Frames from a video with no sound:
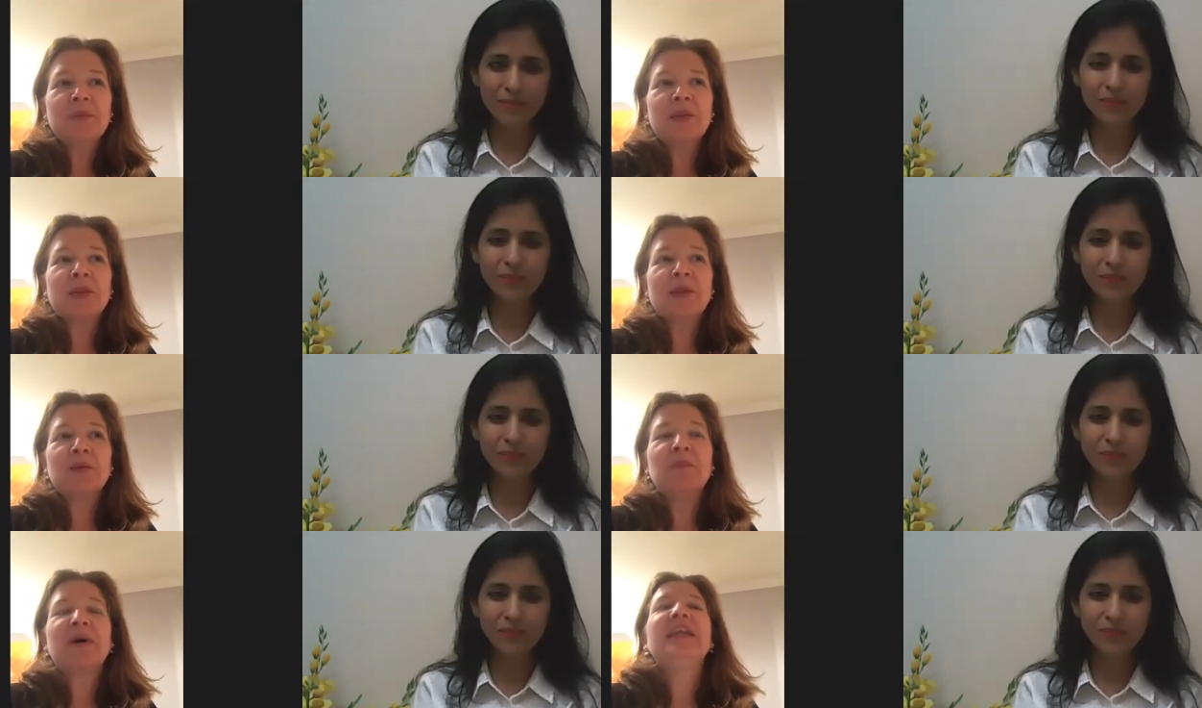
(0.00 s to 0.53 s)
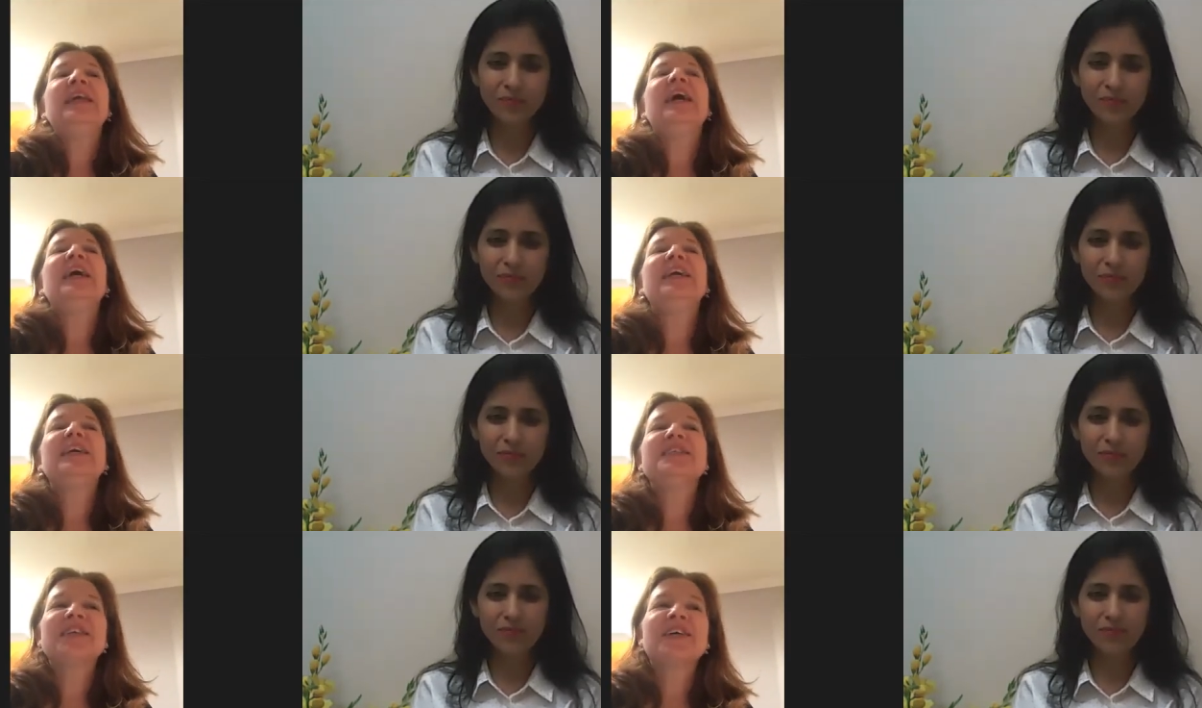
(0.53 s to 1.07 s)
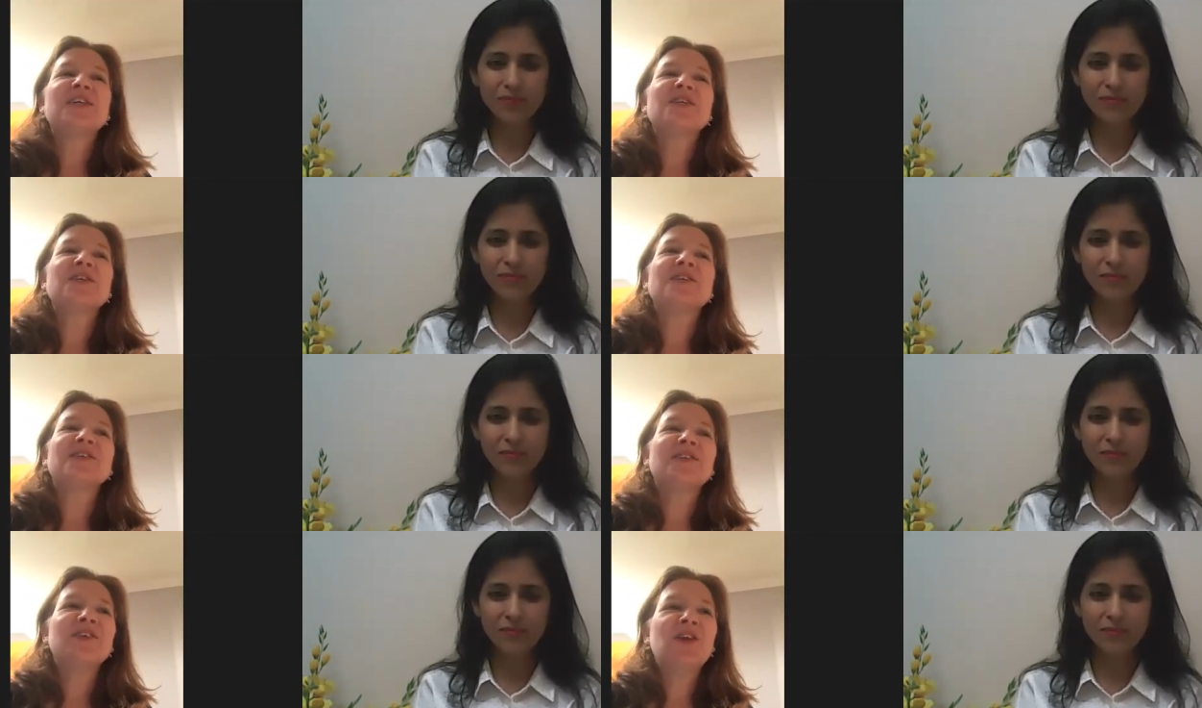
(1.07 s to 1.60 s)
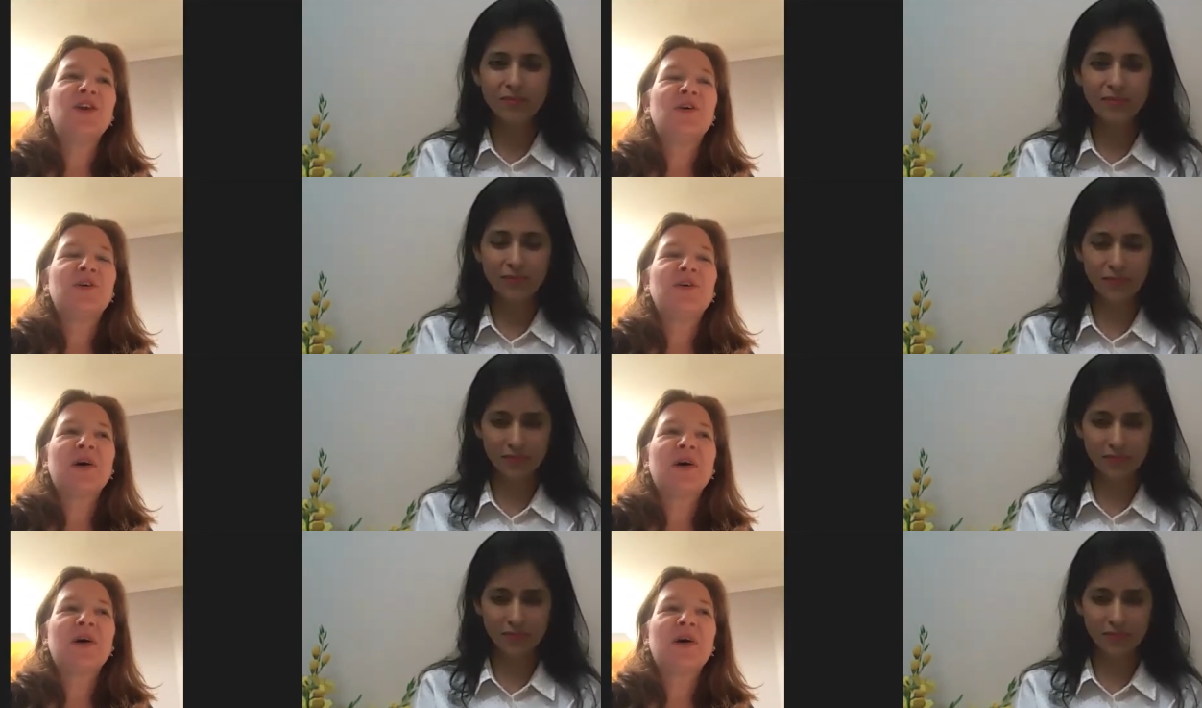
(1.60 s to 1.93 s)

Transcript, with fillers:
Speaker 1: but yet it's like you know,